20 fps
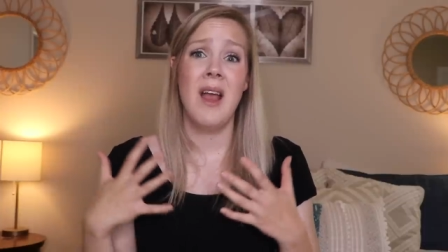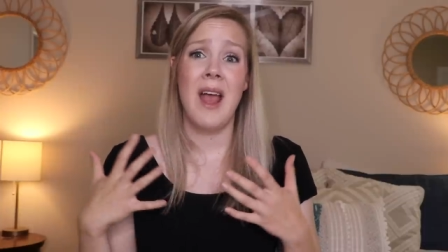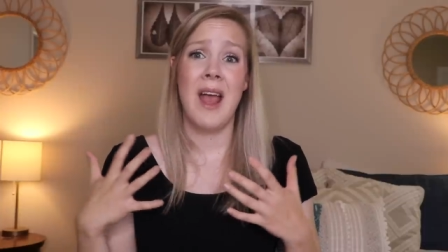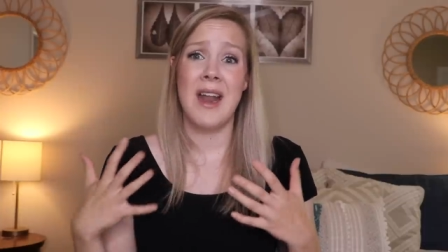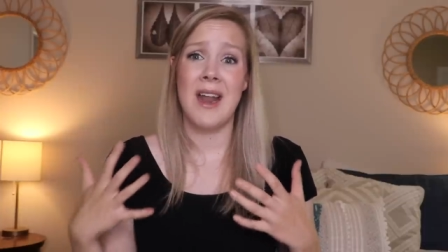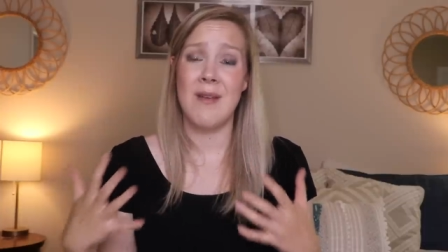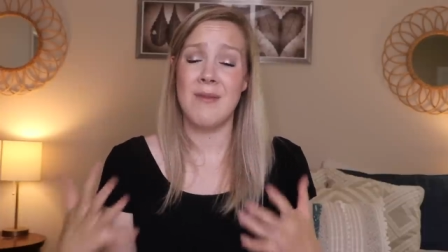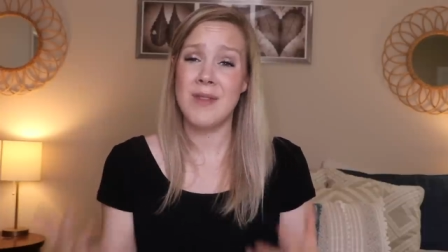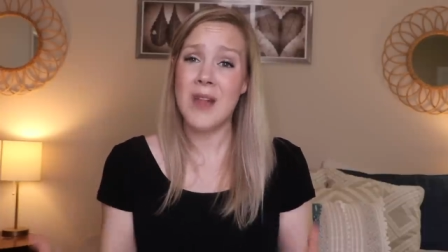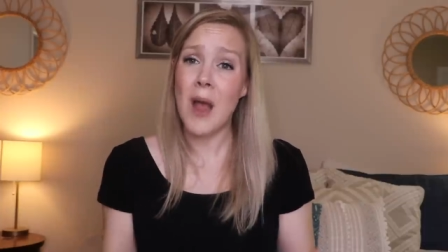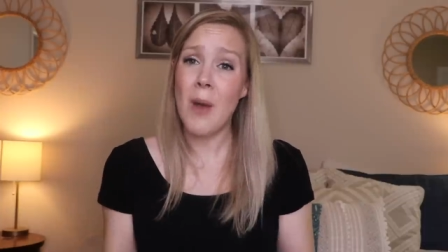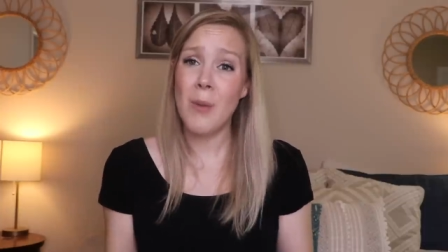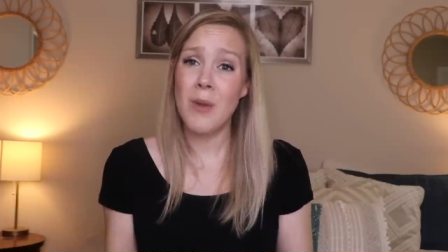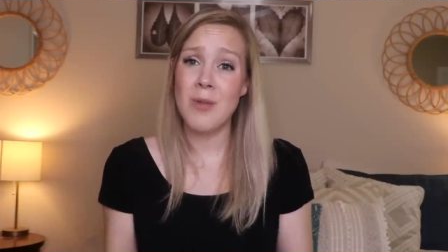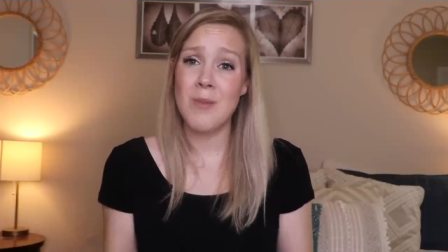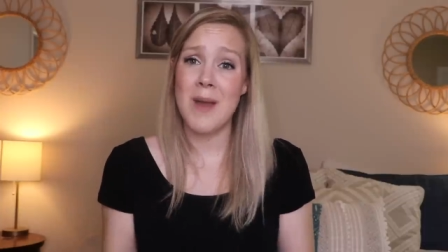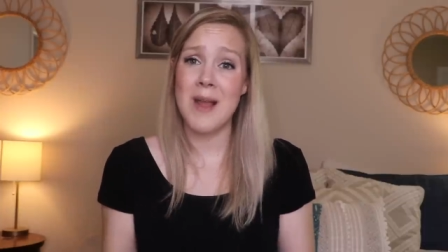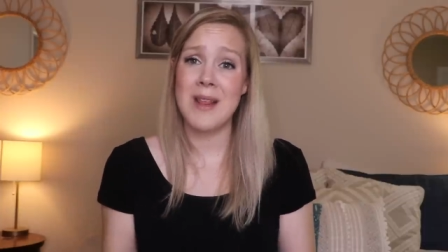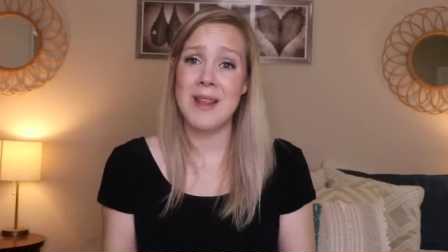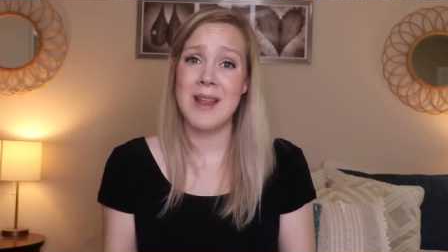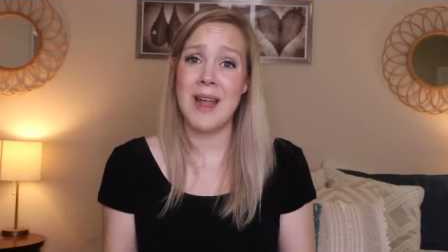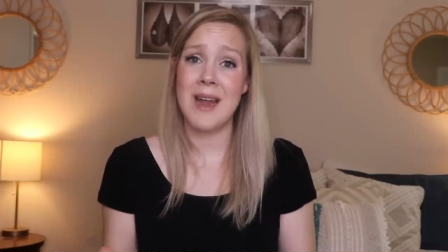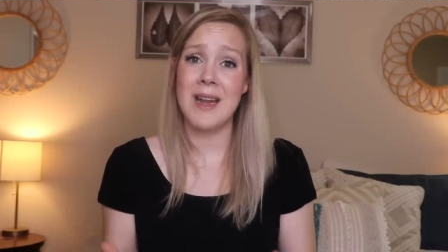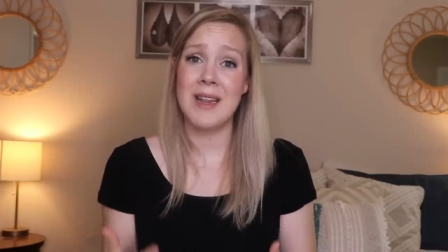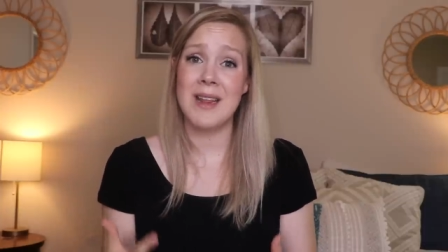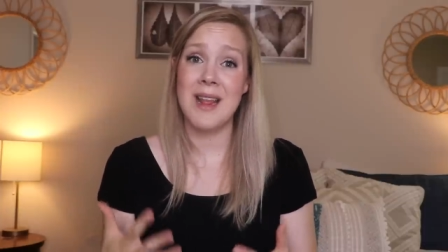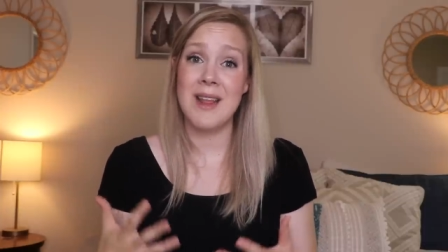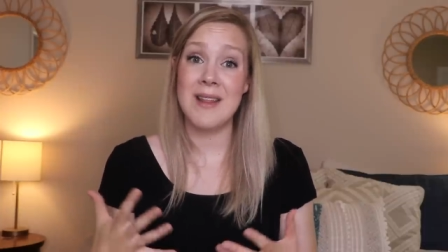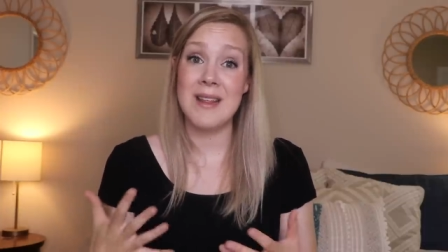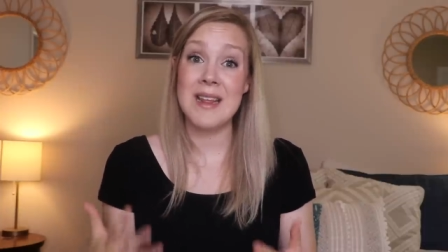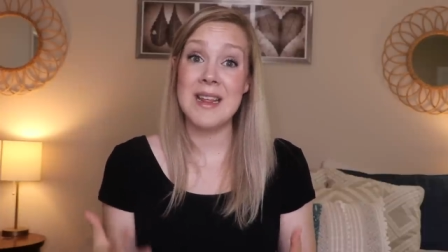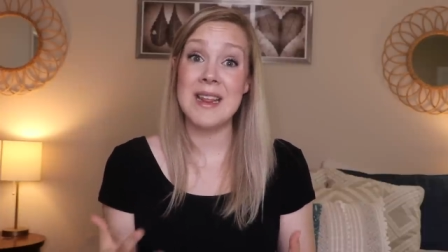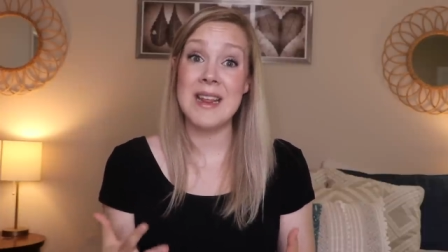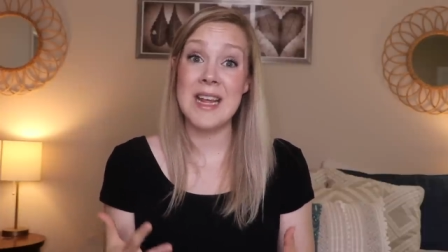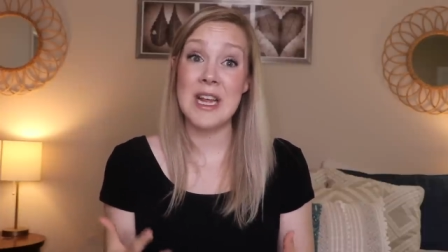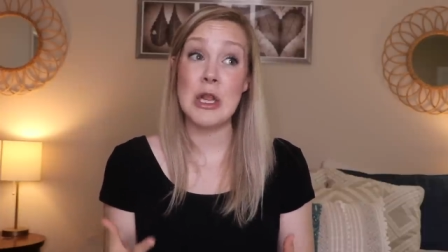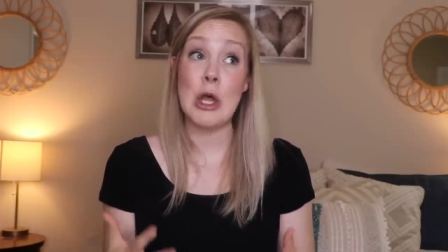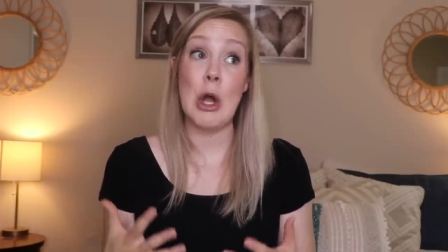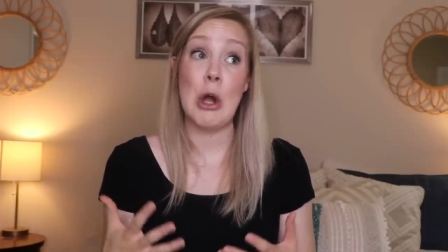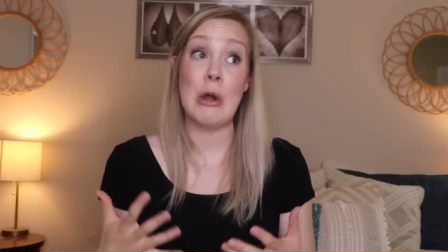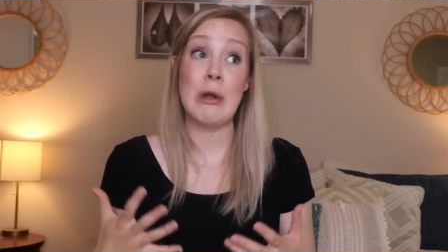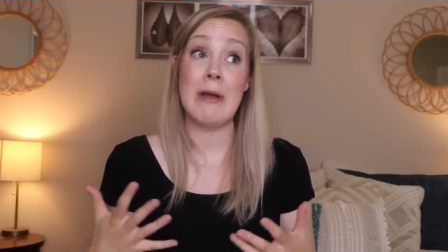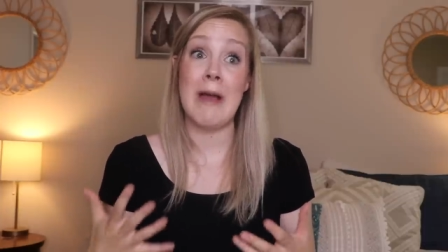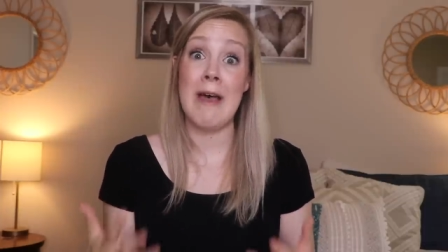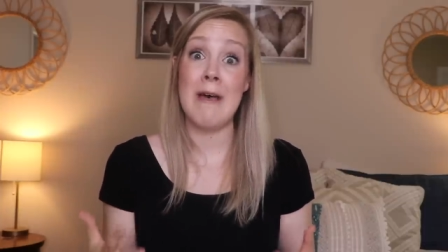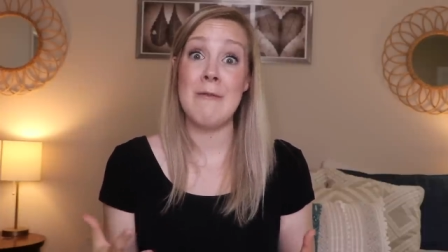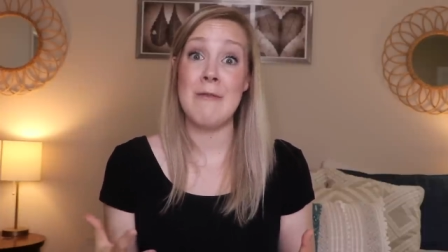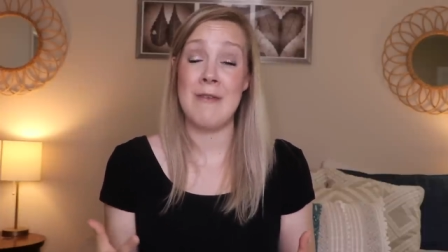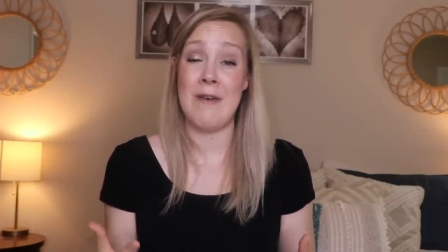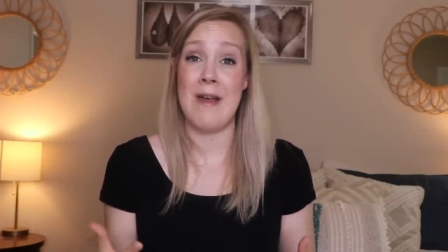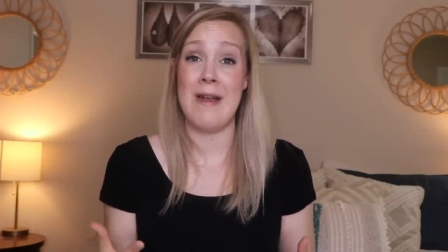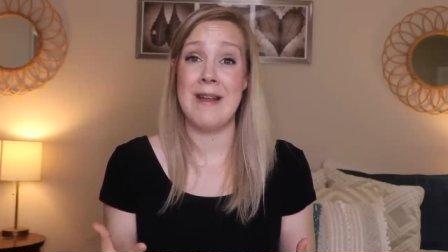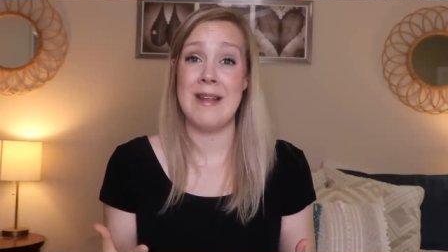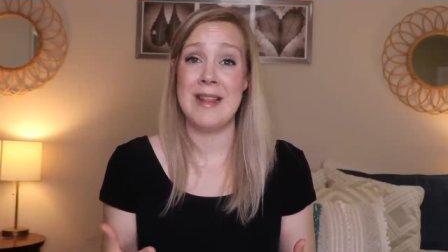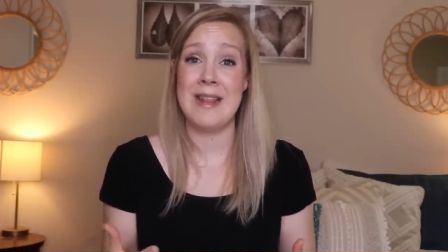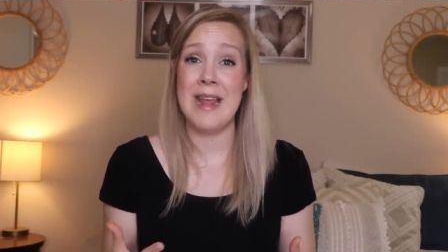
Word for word: and have dealt with mastitis, and these things are not fun.